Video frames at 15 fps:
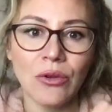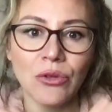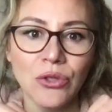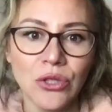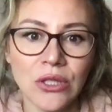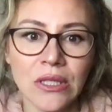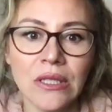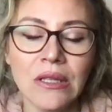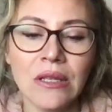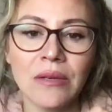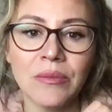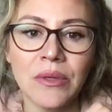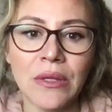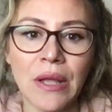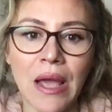You seed
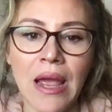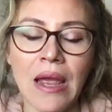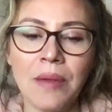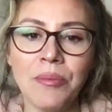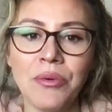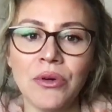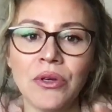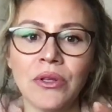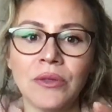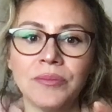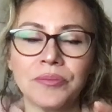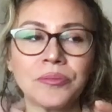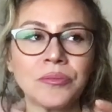them in April